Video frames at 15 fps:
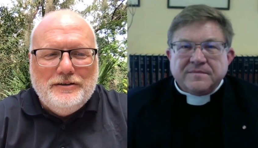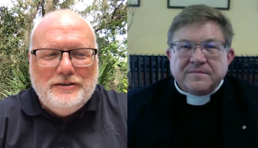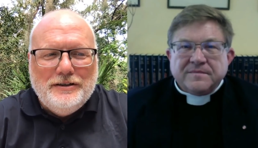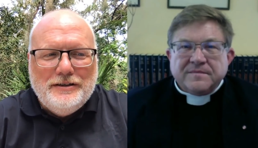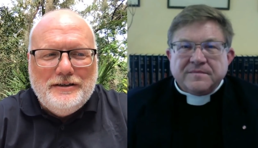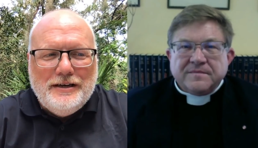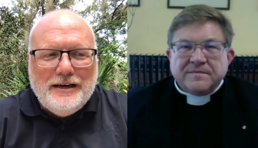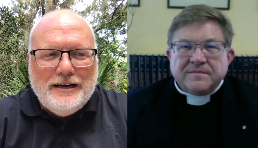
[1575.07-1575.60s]

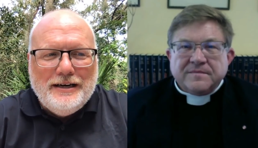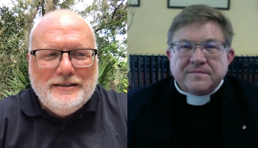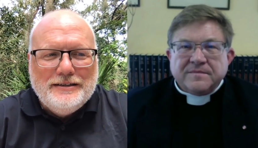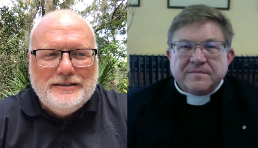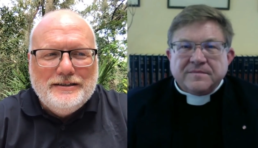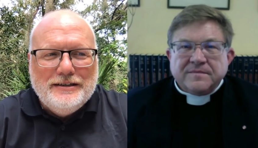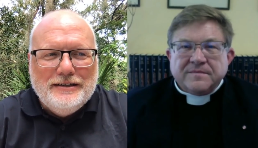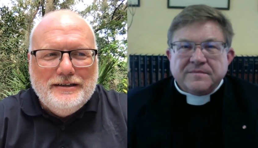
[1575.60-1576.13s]
Speaker 1: did
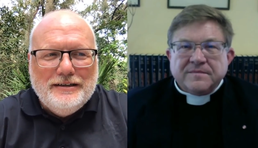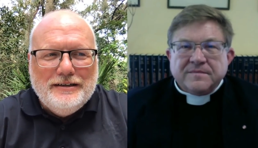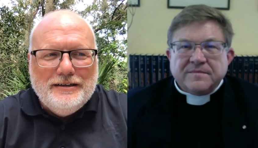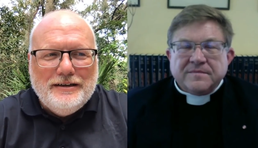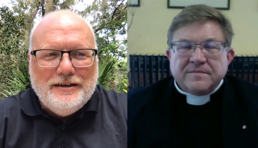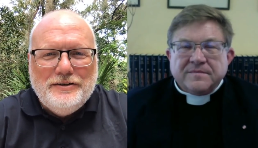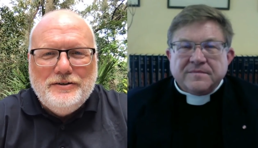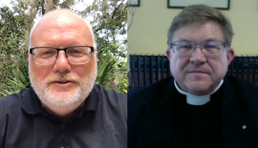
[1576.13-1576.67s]
not
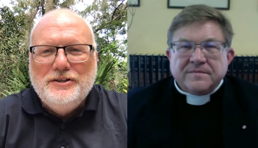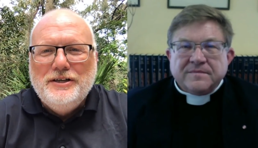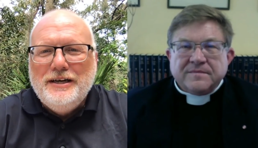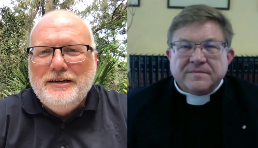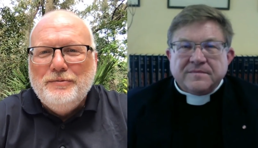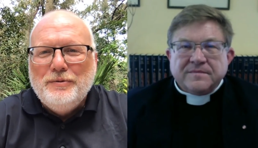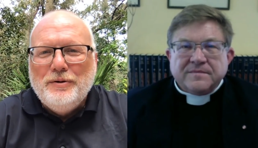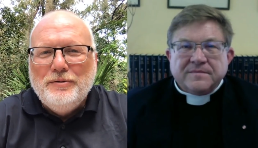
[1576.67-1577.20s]

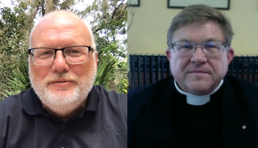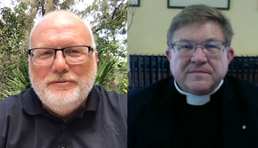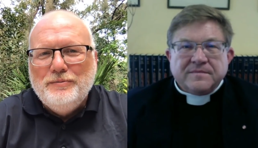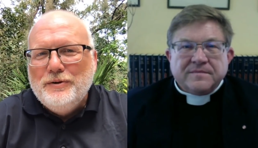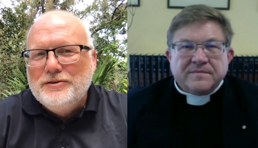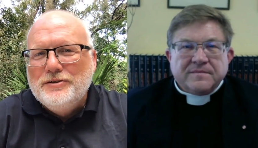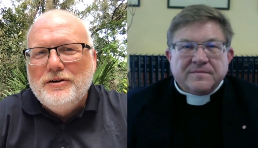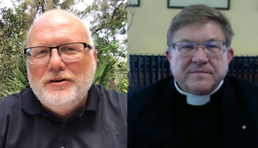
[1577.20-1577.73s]
understand what,
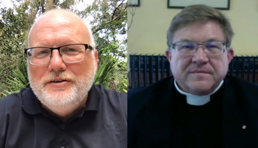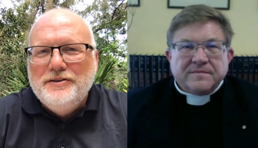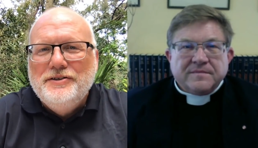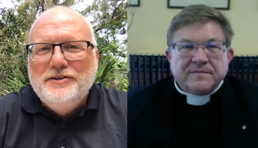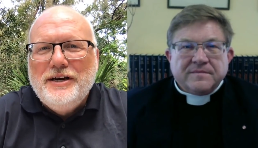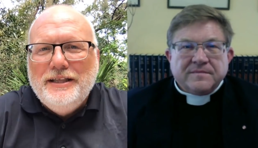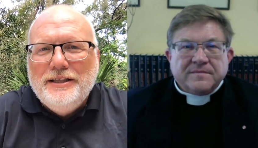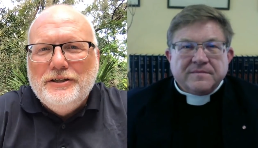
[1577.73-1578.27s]
what's called the
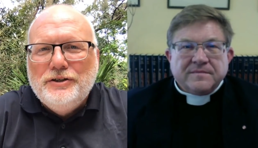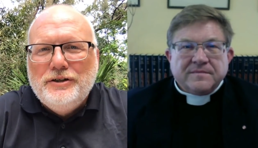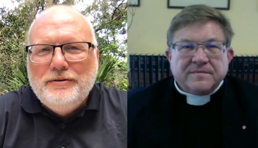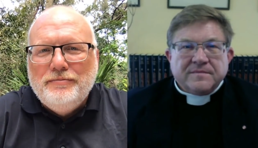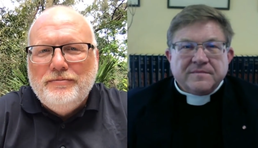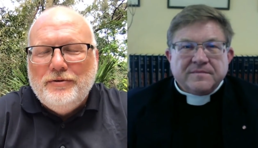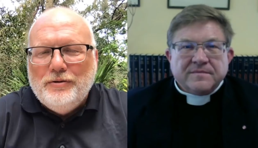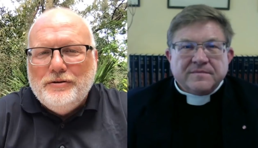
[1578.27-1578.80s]
silent
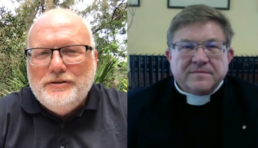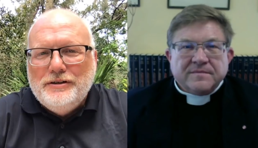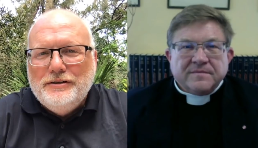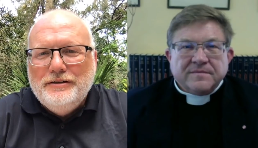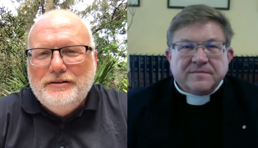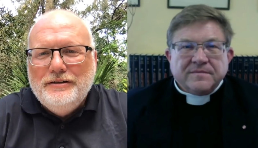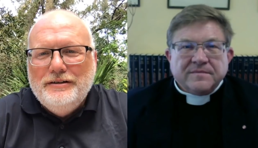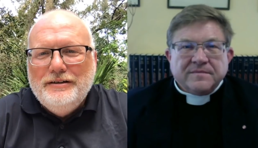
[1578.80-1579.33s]
Trump vote.
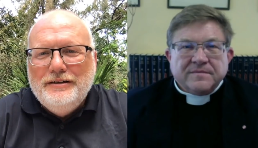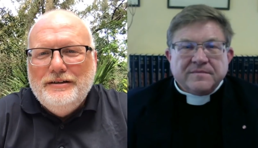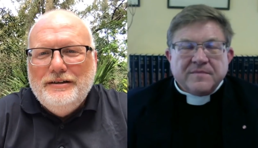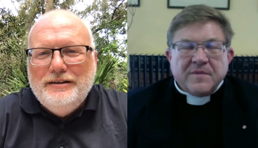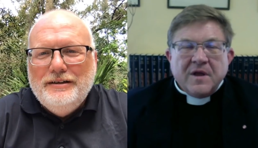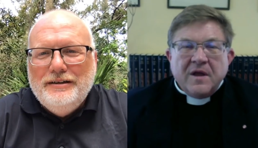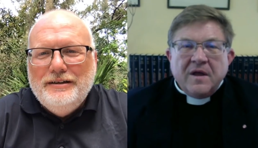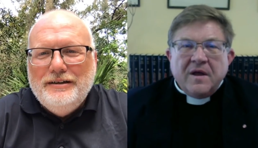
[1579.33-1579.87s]

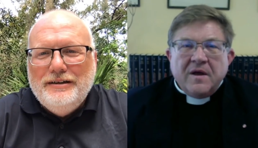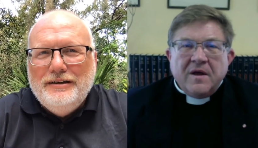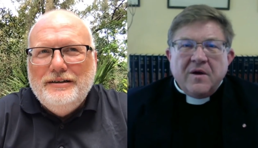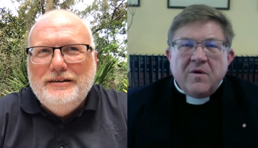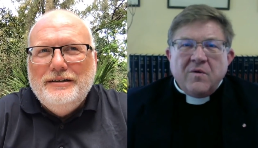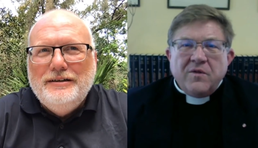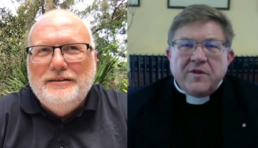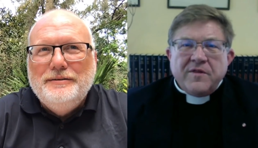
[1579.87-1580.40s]

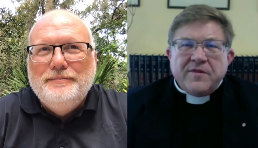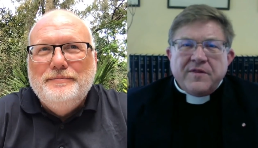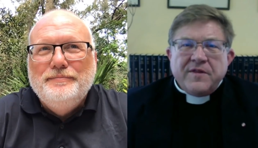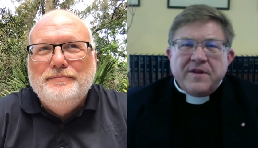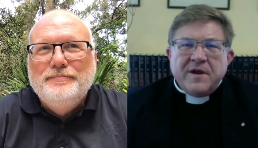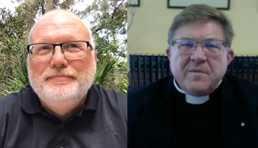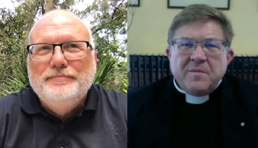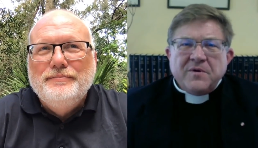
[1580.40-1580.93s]
Speaker 2: The, the
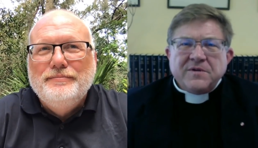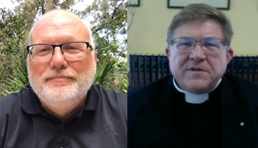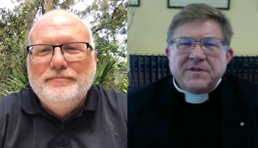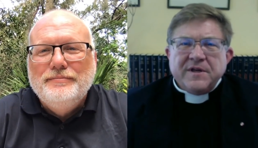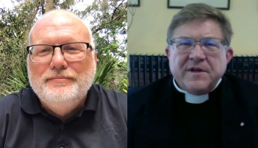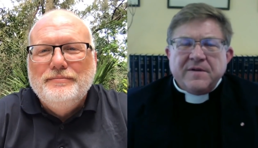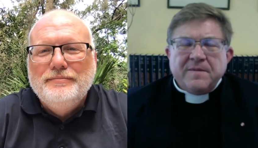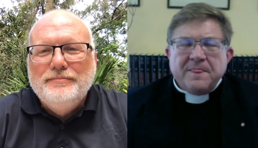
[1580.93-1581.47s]
numbers
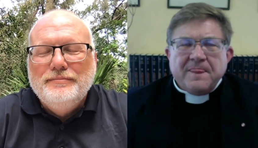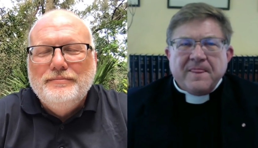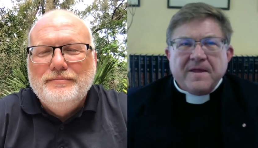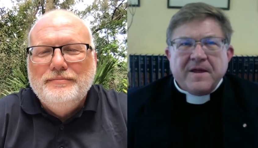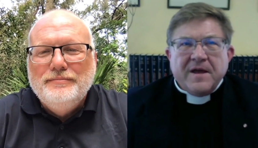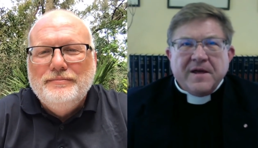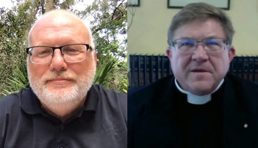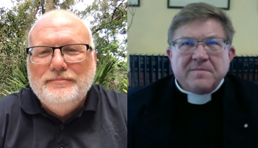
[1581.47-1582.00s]
that
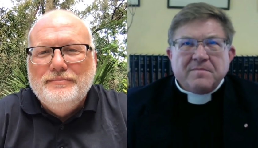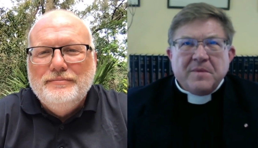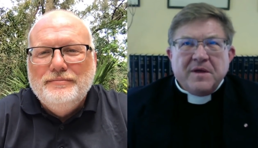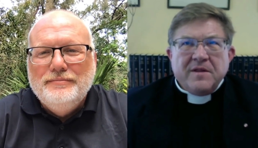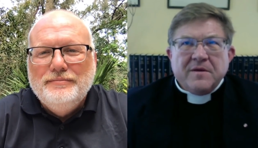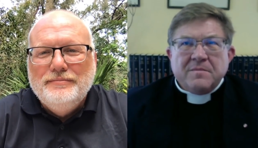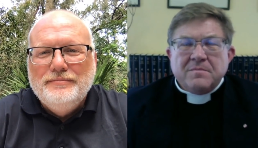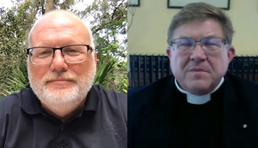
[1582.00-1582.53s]
get
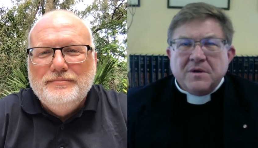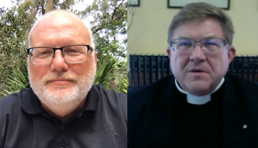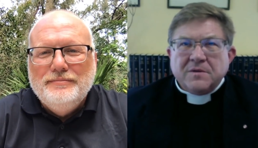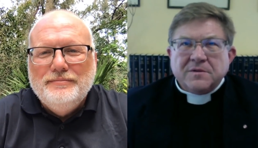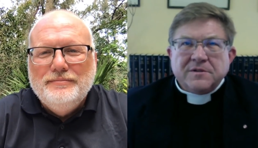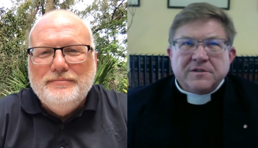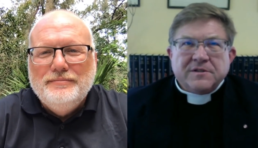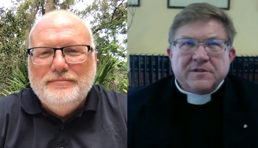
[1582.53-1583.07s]
me the
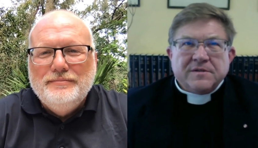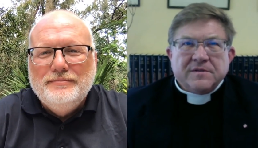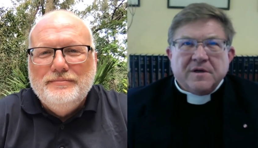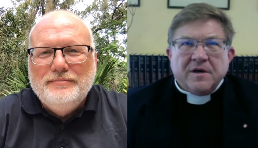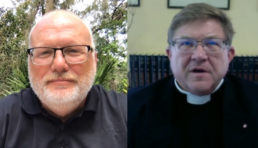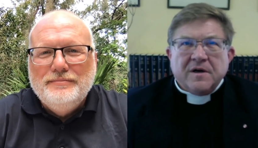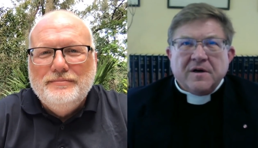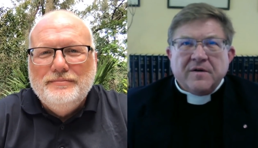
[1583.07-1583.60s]
most
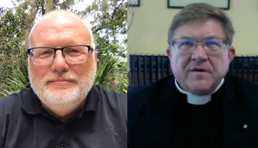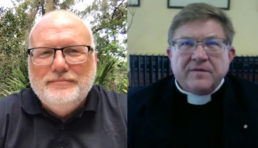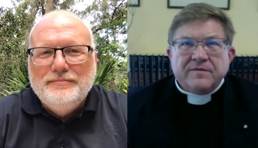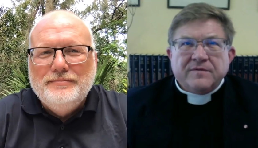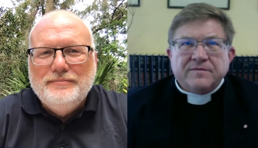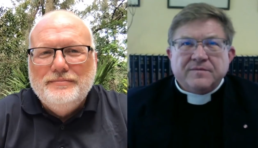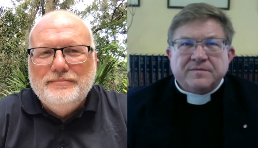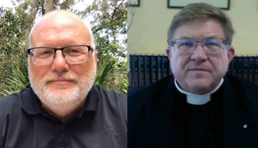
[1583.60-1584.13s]
are,
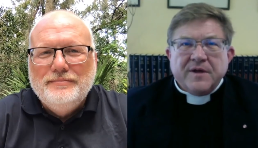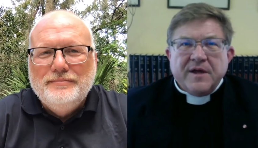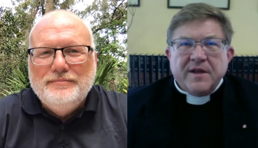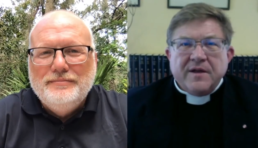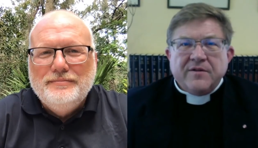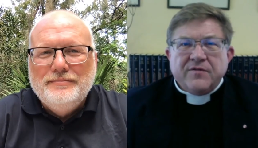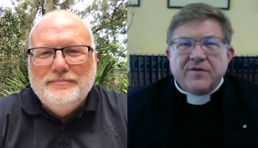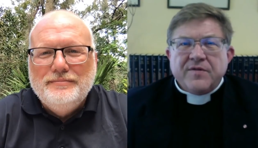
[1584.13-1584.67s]

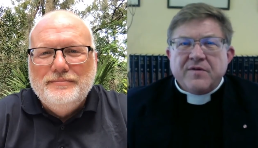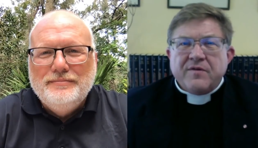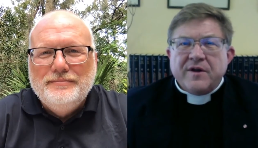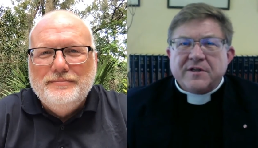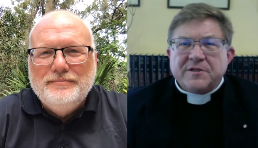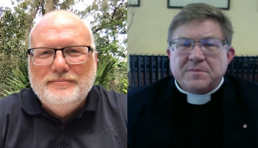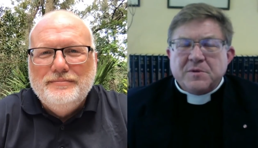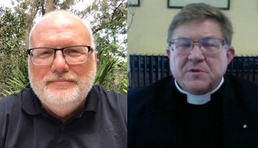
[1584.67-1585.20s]
and it's from the
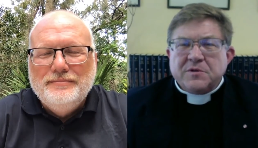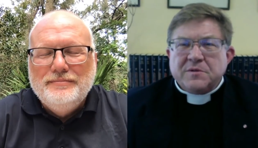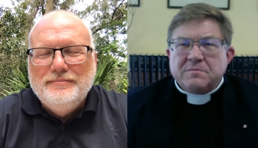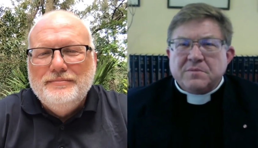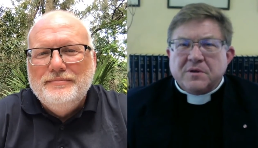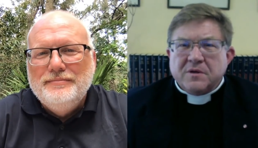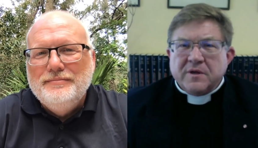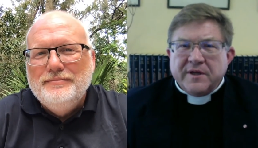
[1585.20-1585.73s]

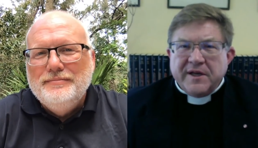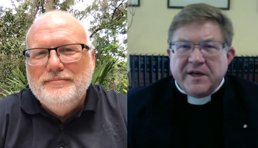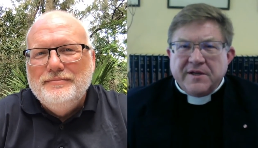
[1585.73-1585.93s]
Rasmussen Polling